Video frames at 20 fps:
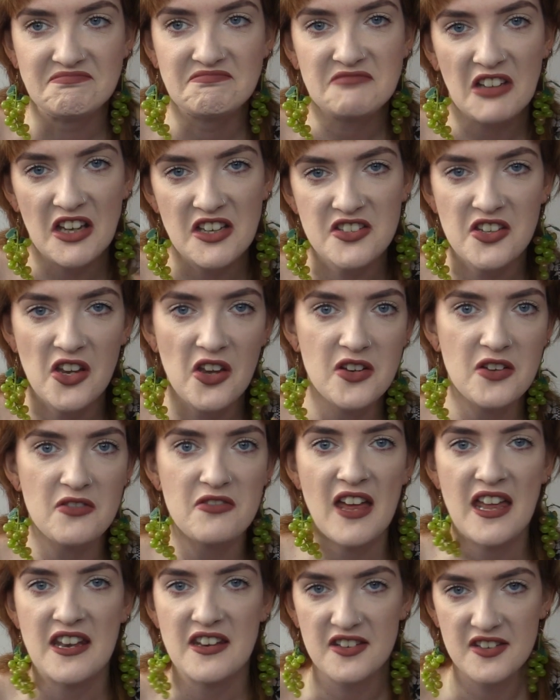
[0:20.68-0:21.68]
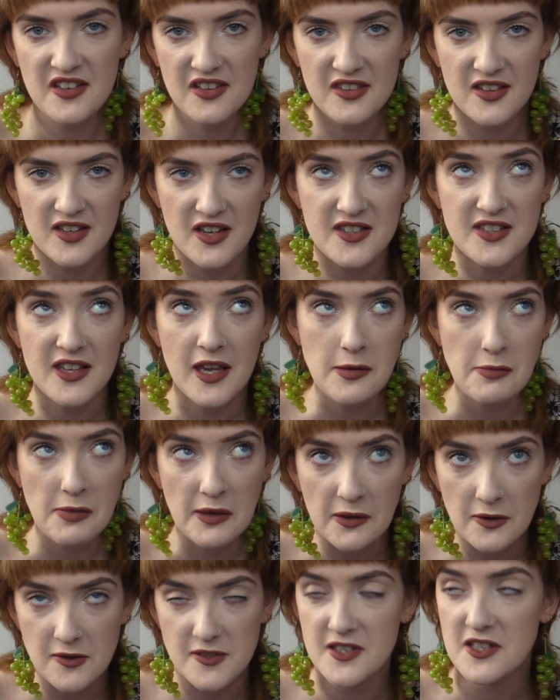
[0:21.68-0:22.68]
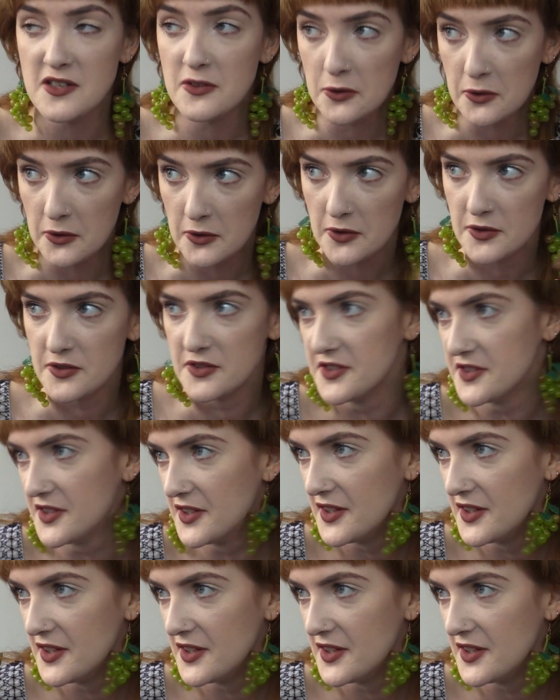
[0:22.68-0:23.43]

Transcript: event that is keeping us indoors.